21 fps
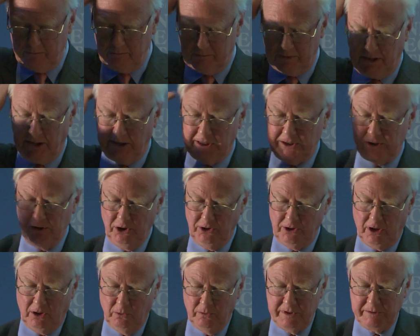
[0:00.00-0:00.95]
But it has
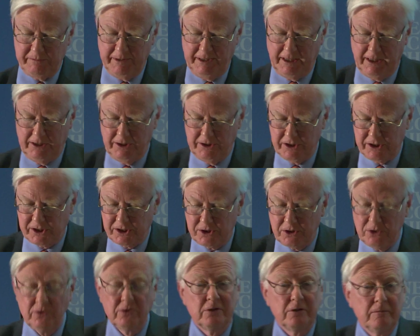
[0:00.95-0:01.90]
not always been
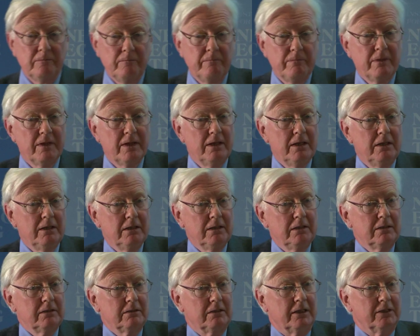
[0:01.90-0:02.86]
understood
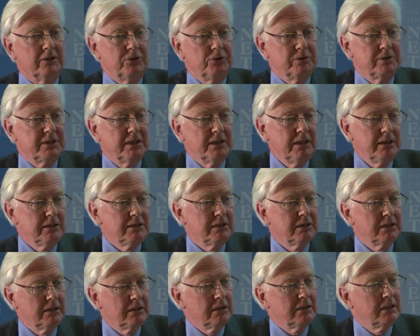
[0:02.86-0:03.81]
that
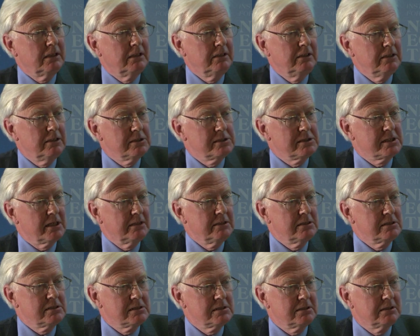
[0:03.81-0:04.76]
utility, in the
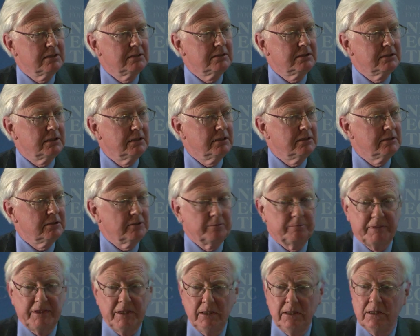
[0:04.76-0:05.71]
sense that it
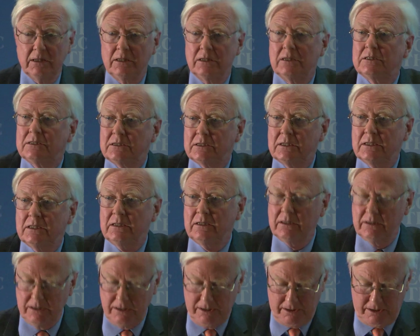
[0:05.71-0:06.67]
appears
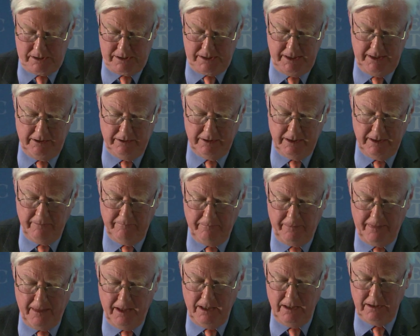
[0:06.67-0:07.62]
in this theory,
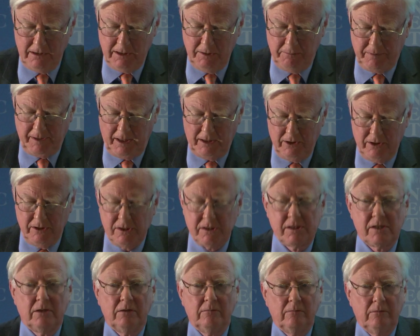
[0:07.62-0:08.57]

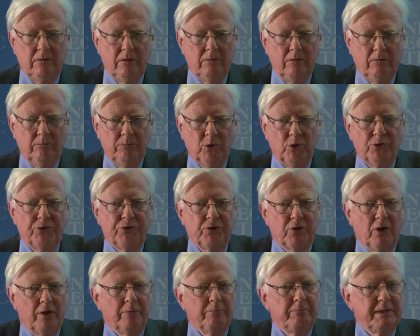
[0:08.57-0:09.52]
depends
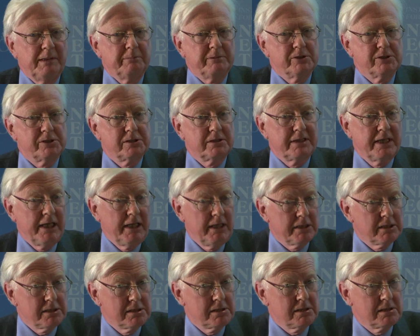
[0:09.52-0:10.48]
both on people's
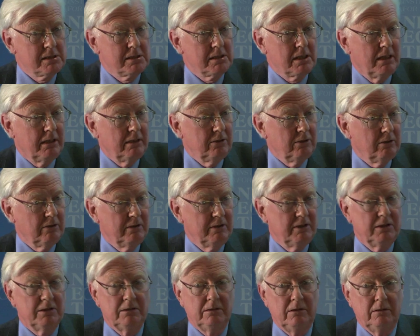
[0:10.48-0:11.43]
tastes and on
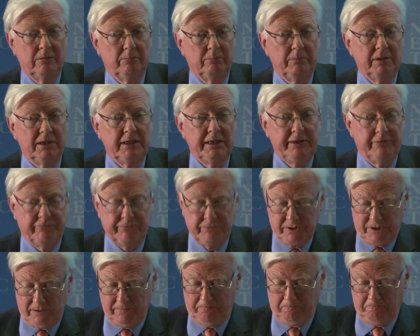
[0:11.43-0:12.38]
their
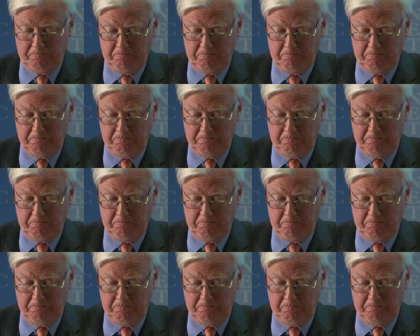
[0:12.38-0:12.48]
beliefs.